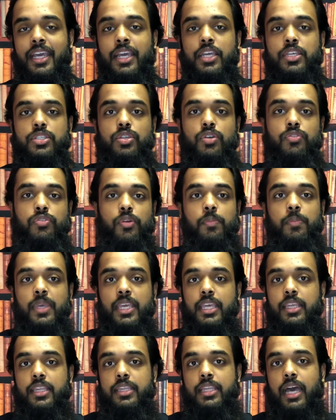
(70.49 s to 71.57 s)
So for
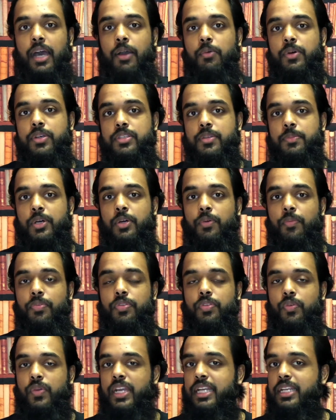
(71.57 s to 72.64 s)
me, that was about
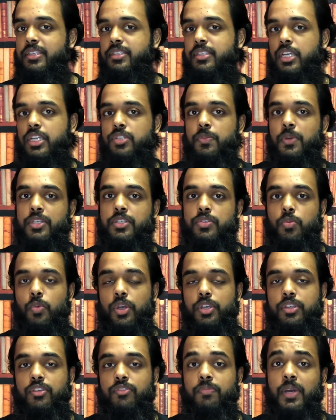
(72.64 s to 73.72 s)
3 to 6 months
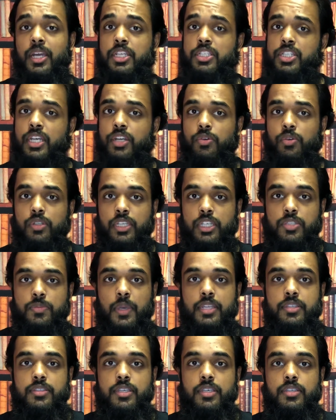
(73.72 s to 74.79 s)
worth of my general
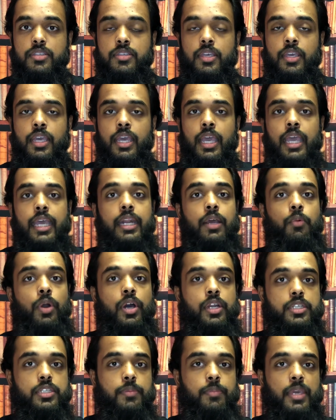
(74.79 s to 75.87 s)
expenses, and I
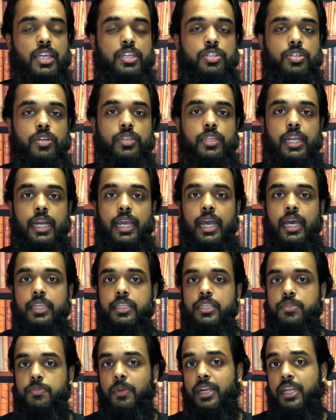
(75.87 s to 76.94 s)
wanted to make sure that I had
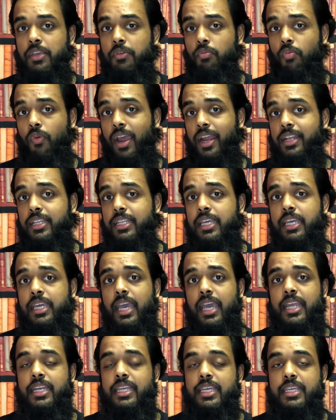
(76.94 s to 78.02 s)
this money readily
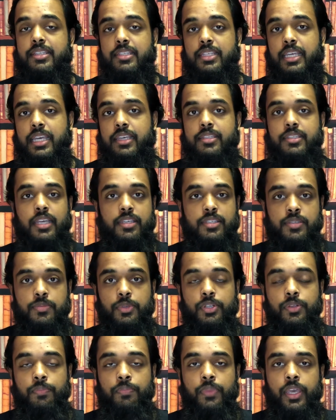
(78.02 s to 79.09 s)
and easily
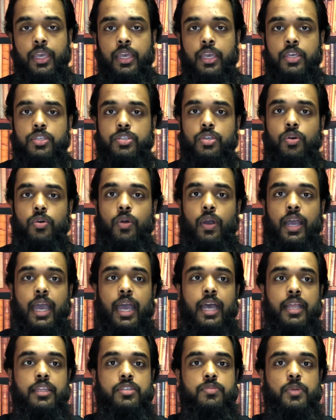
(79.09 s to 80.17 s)
accessible. So I
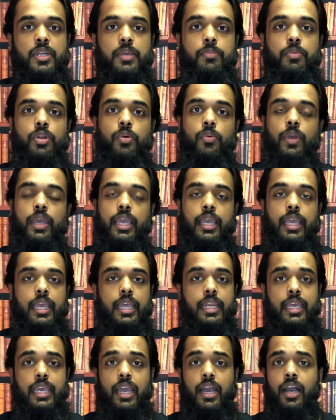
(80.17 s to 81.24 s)
had this money put away in
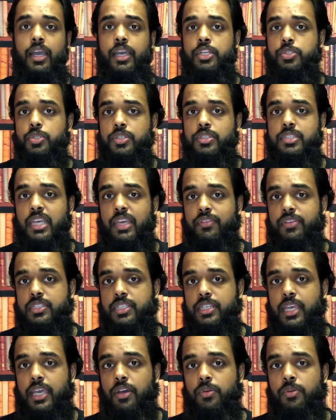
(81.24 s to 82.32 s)
a high interest savings
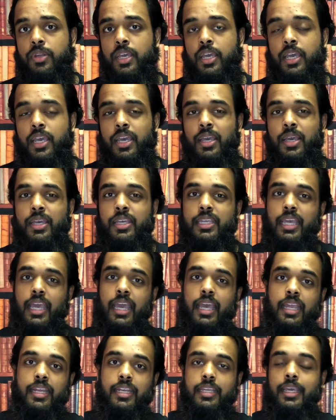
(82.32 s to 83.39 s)
account.
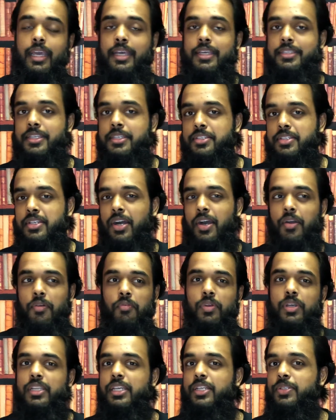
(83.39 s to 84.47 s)
And yes, it's not
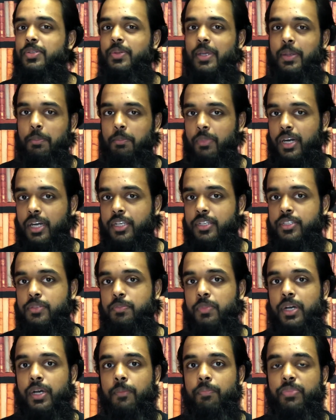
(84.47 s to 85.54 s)
really doing much,
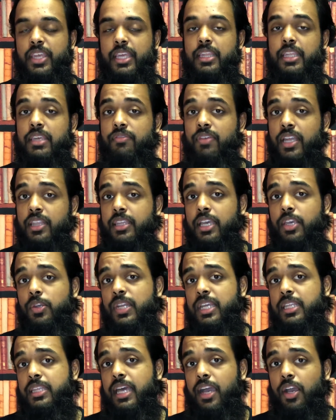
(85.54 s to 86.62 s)
but in the event that you
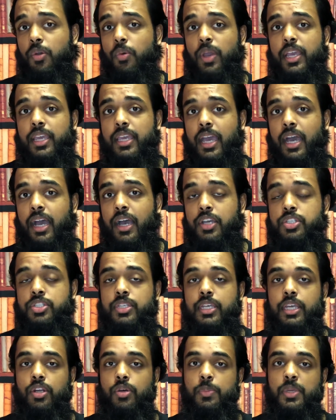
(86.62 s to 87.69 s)
need that quick cash,
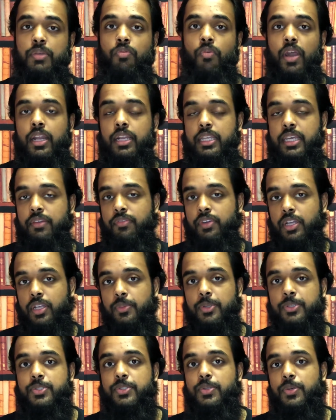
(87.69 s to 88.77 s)
it'll be readily
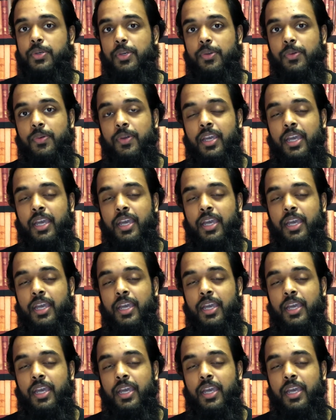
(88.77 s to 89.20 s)
available to you.